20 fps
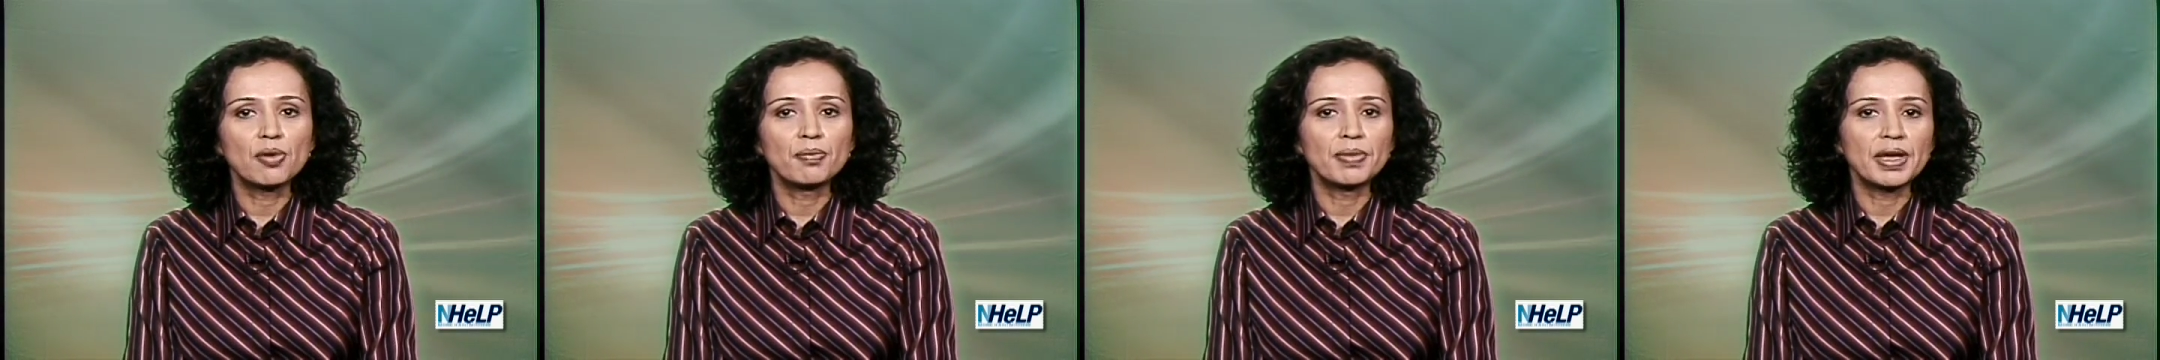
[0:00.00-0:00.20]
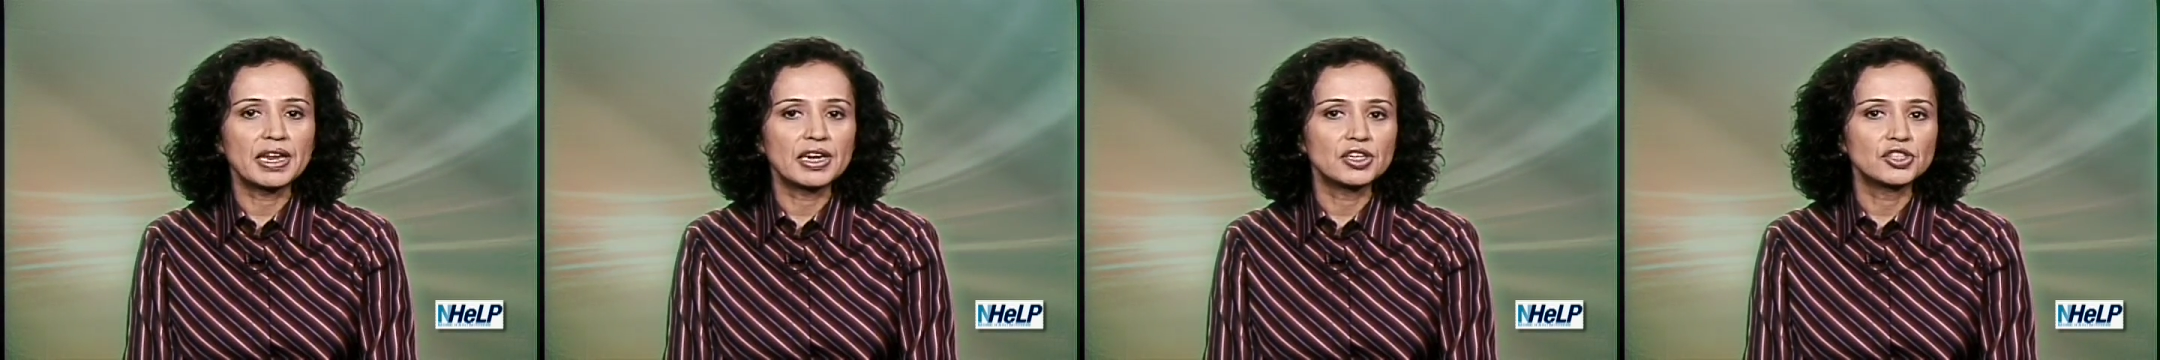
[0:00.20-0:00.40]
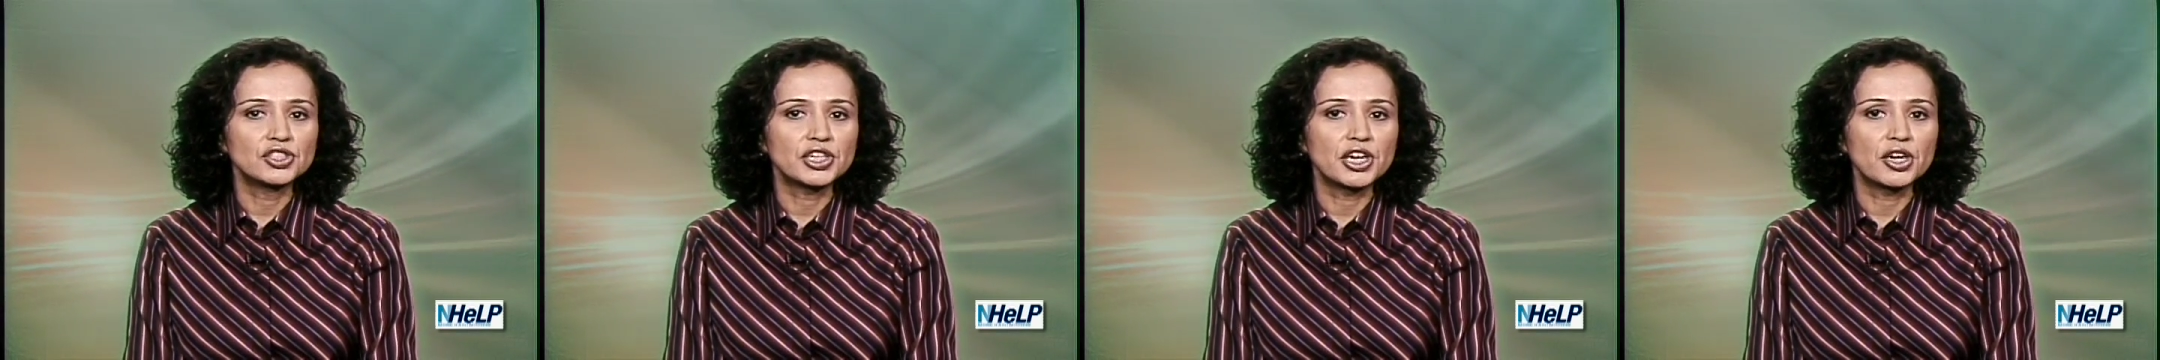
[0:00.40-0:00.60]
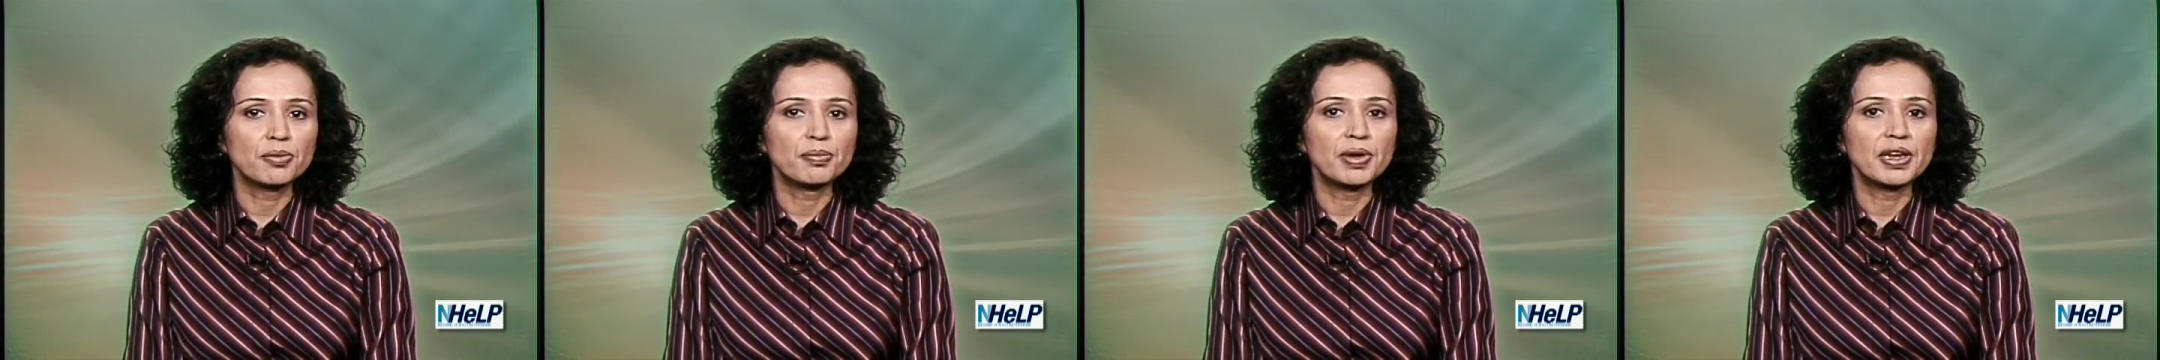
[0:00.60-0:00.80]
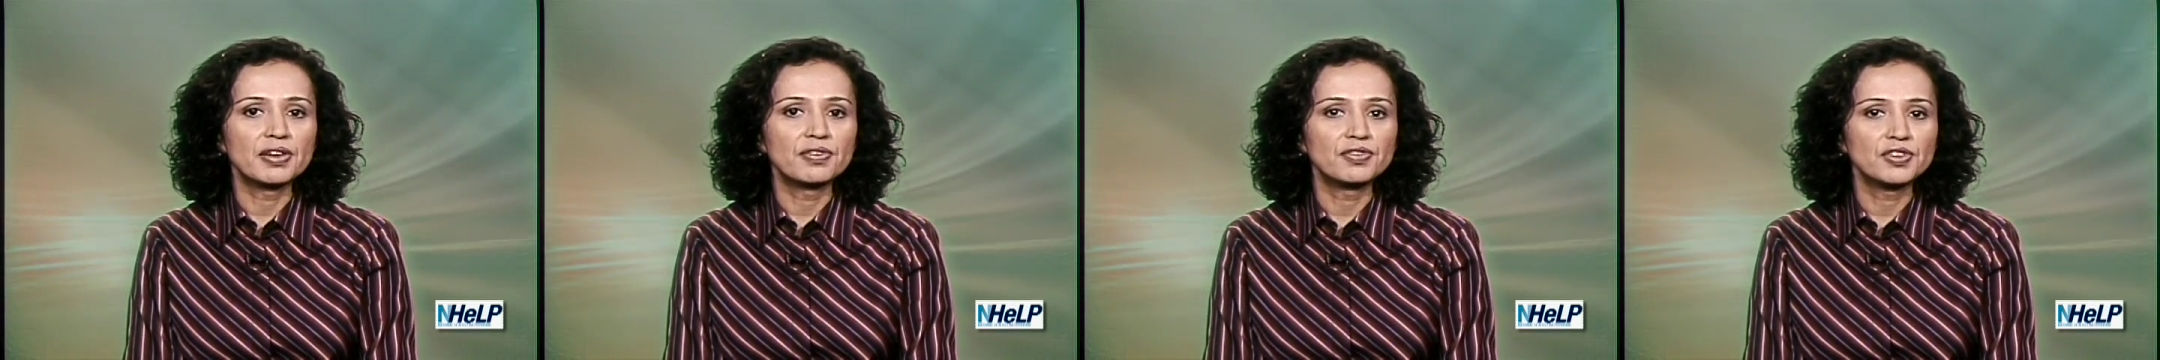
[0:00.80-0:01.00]
managed care
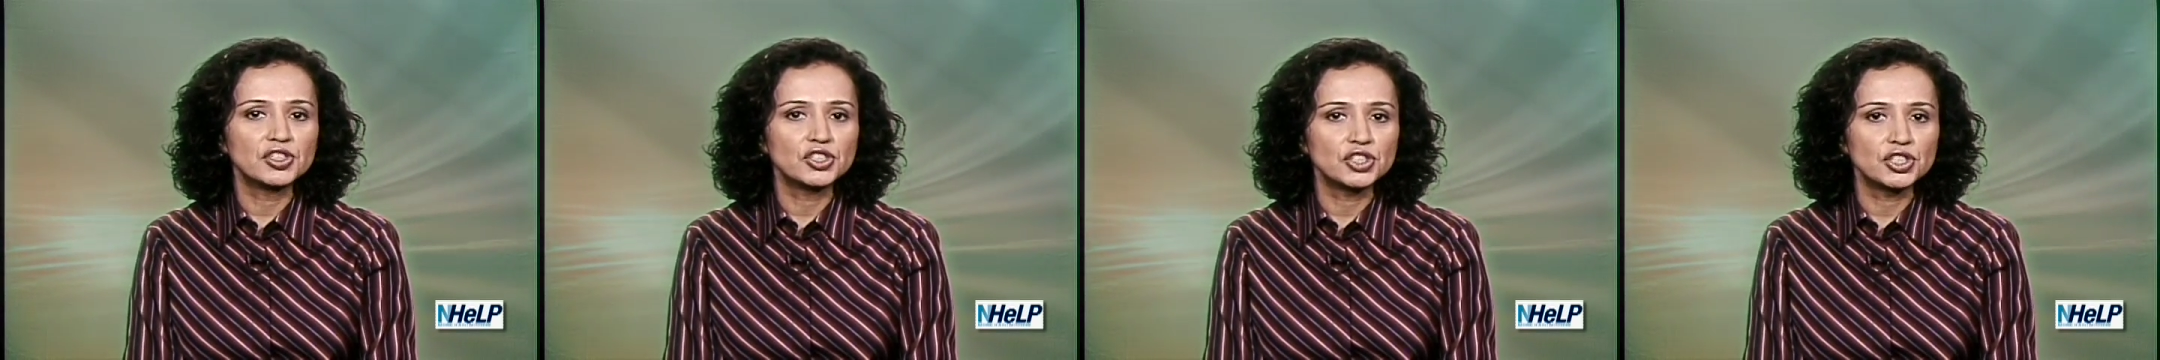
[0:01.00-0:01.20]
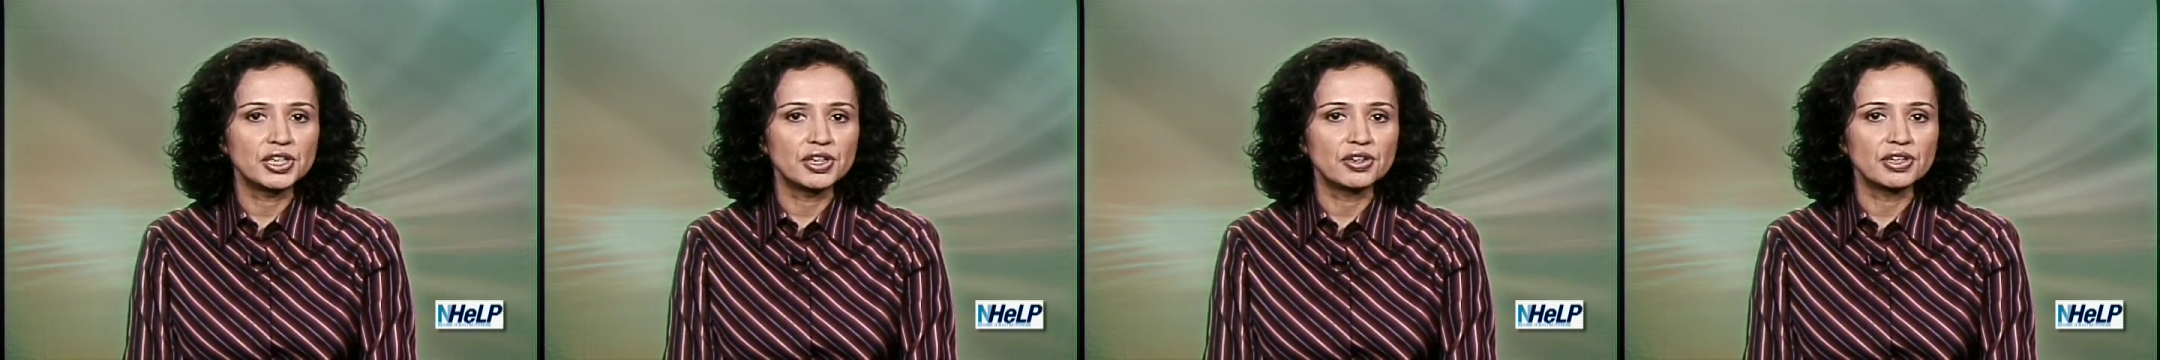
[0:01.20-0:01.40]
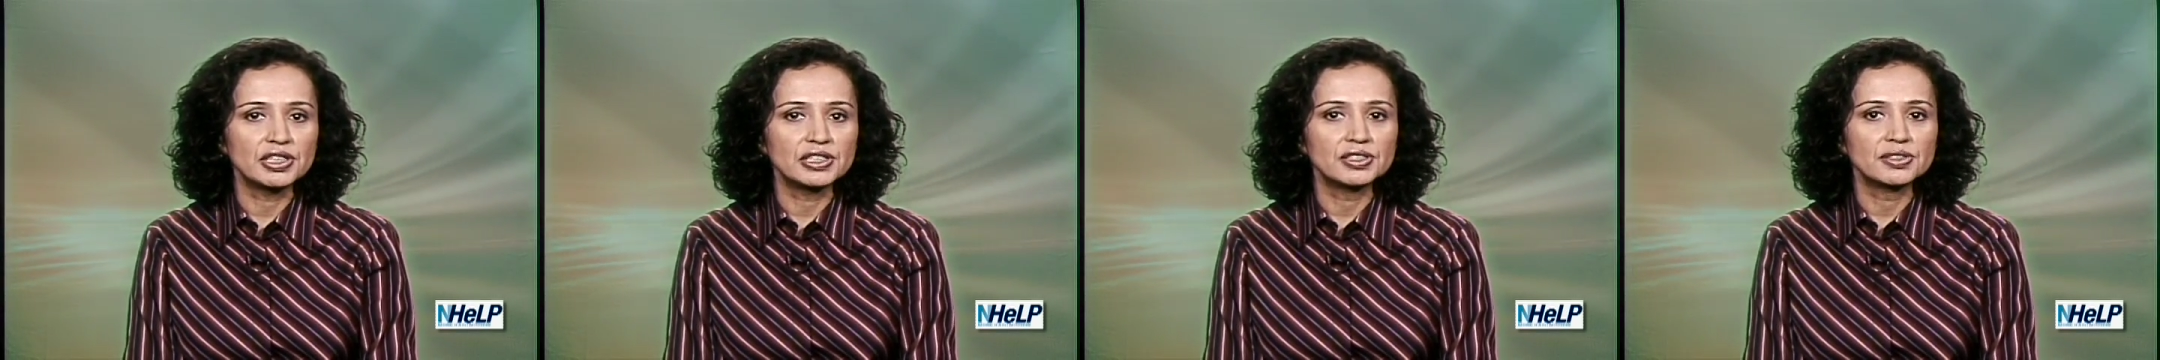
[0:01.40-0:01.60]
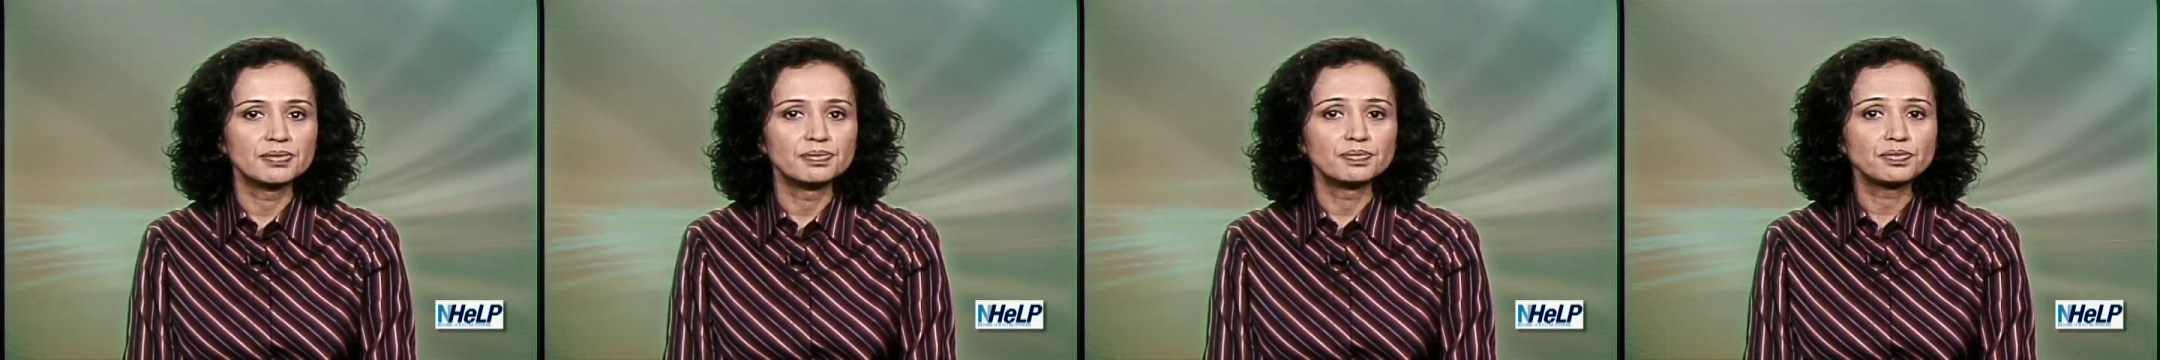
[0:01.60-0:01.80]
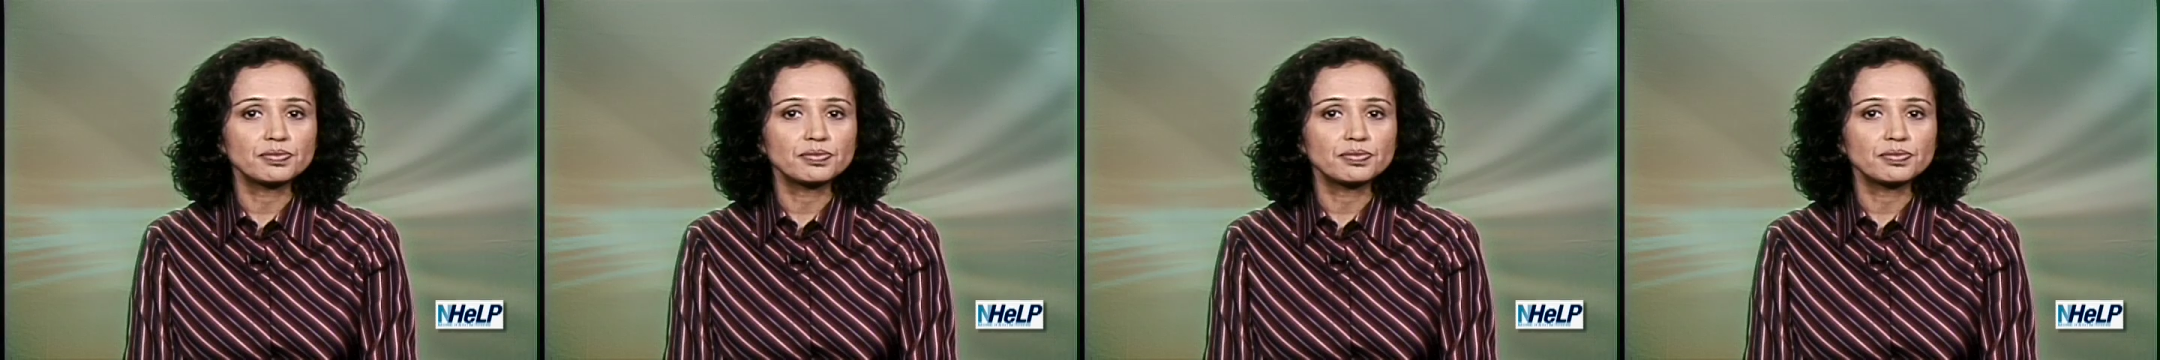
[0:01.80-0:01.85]
beneficiaries.